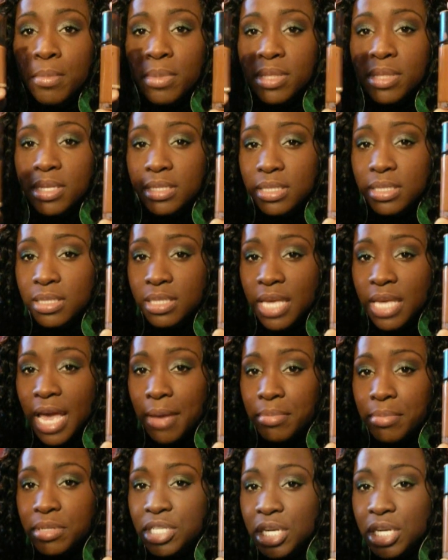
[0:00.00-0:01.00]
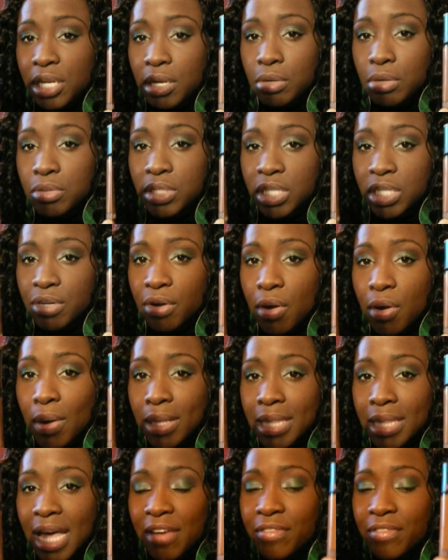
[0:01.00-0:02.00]
but this is Cappuccino
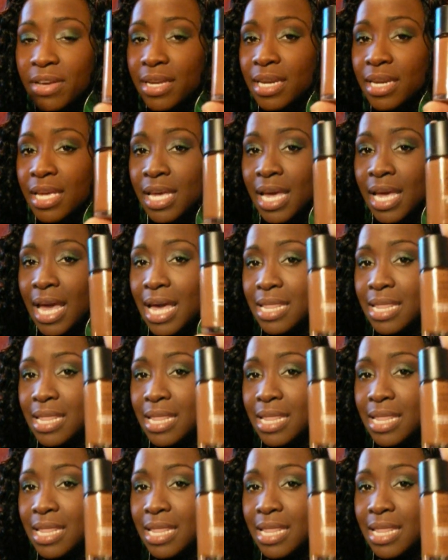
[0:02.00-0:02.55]
011